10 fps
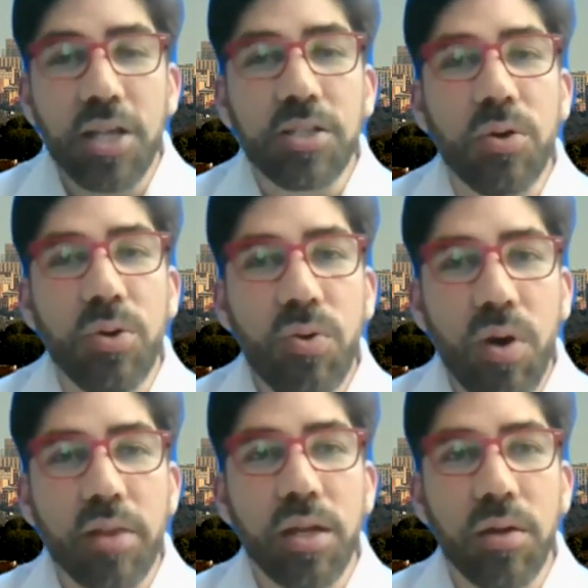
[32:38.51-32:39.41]
So who
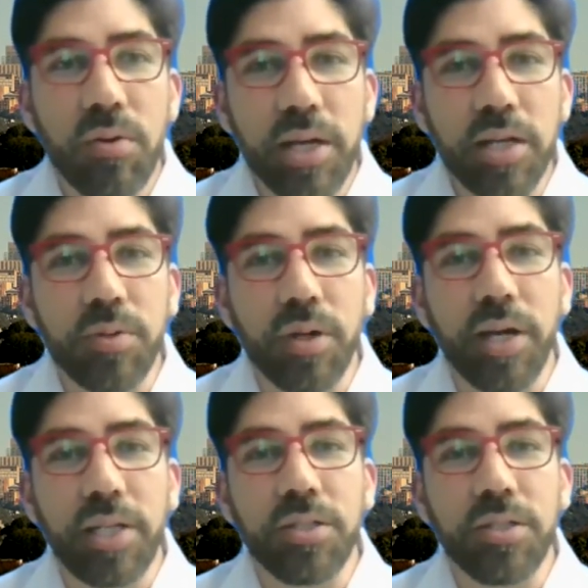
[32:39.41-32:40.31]
are the lawyers who are
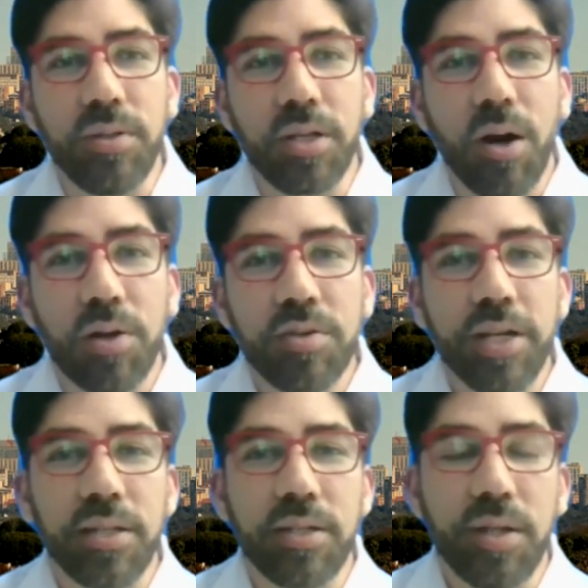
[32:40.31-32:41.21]
going to do the
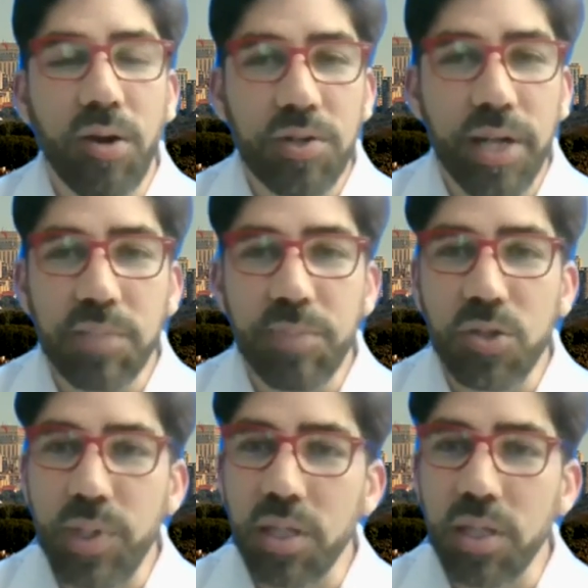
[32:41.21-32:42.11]
contracts
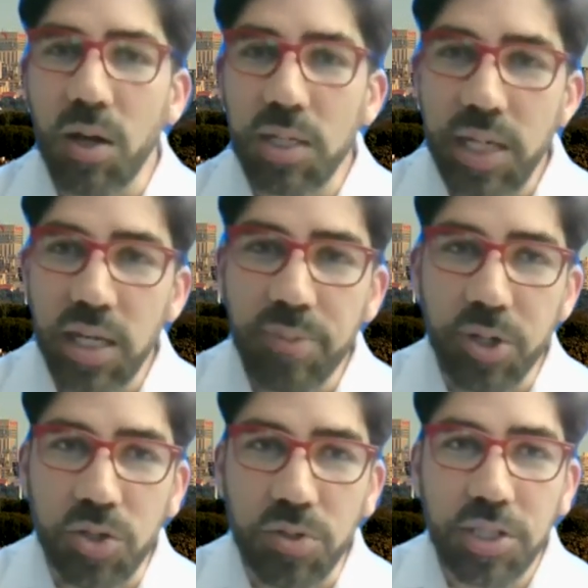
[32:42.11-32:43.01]
between the content
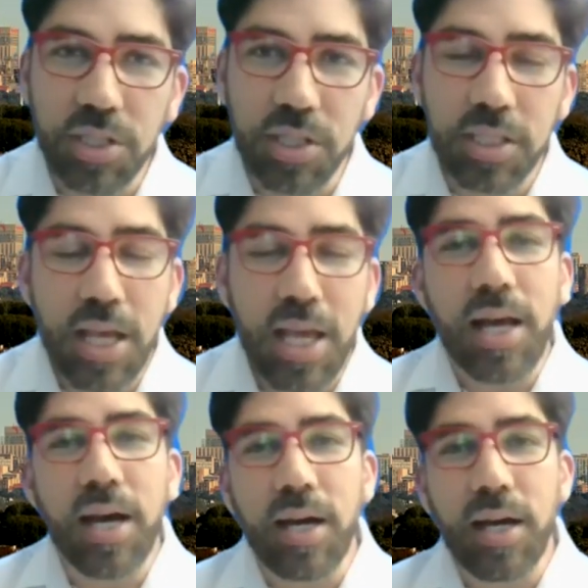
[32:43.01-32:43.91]
producers
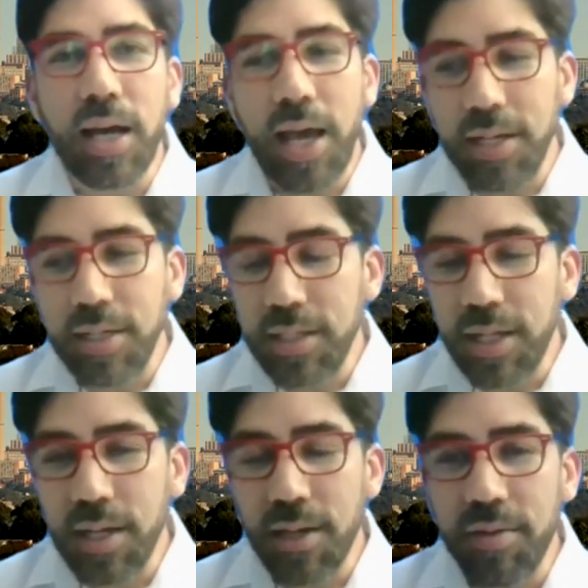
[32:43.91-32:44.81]
and
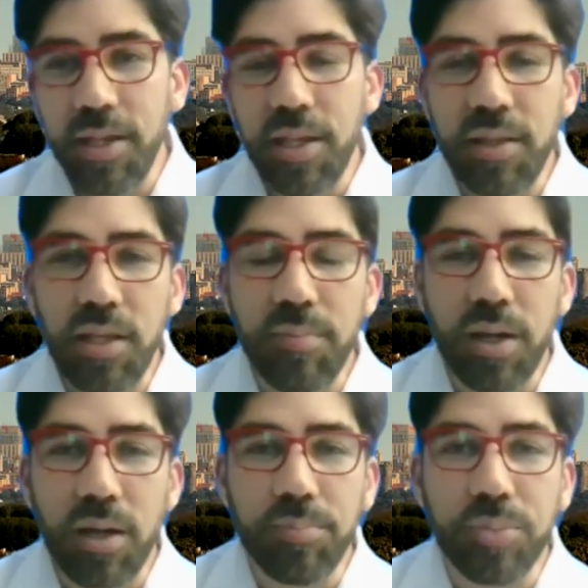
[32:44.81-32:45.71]
the
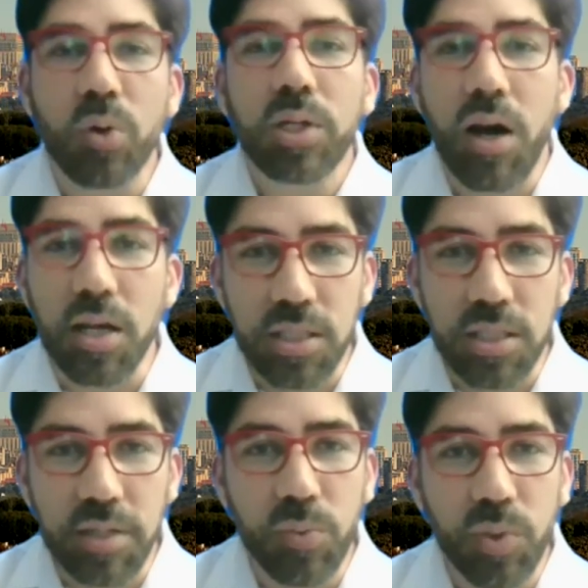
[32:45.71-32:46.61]

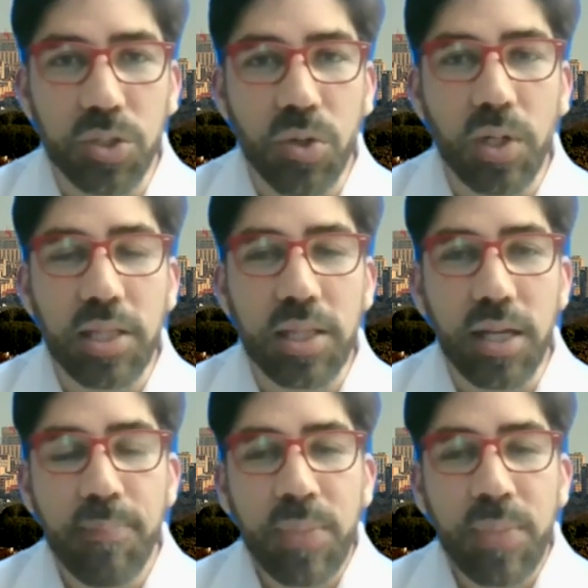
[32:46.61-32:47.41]
broadcasters, if you want to call it that?